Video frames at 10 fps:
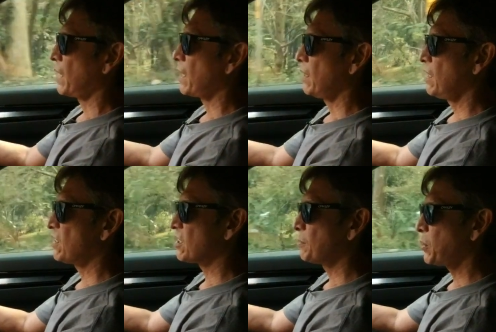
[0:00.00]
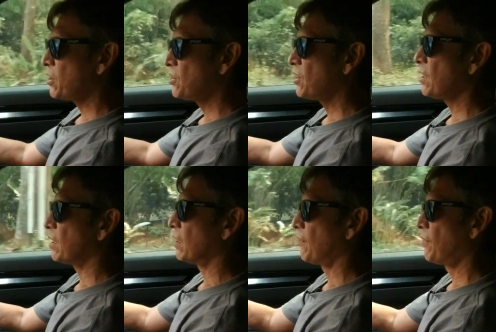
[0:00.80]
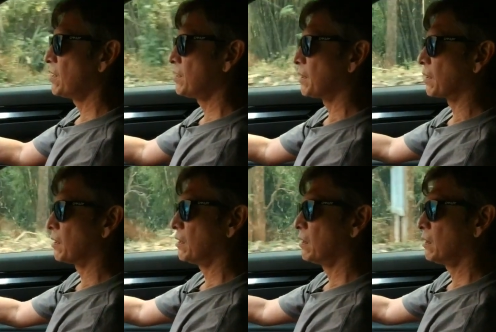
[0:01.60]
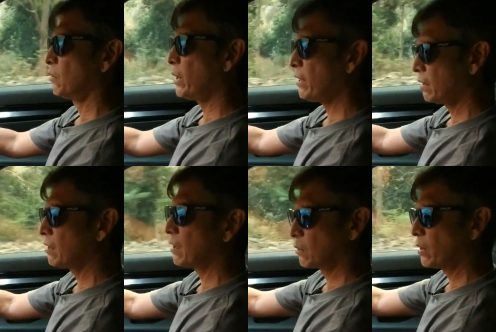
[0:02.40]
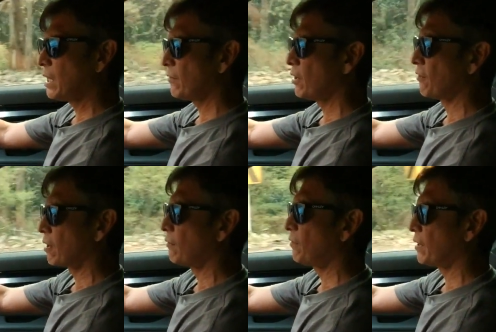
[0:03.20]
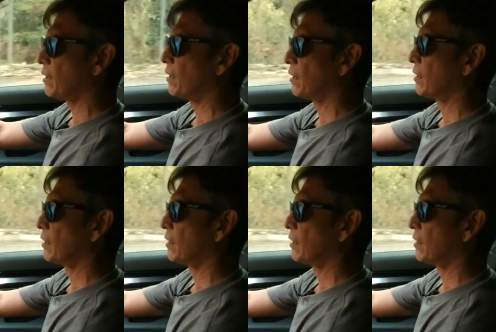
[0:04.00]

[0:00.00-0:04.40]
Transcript: And the suspension offers a good level of comfort.